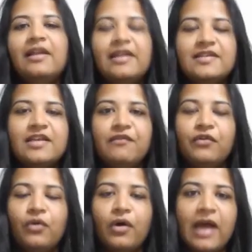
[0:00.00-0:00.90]
Let's say if
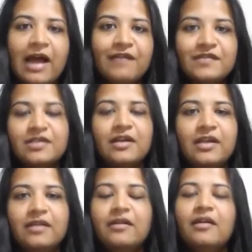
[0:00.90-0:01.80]
you have
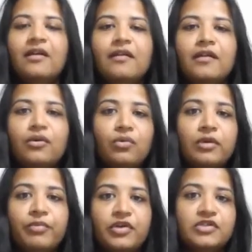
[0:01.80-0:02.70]
studied the
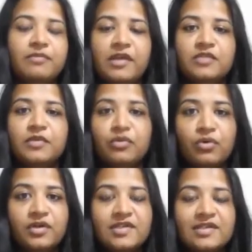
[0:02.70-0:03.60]
Google Project Management
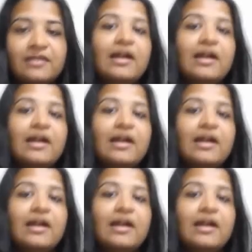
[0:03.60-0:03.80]
course,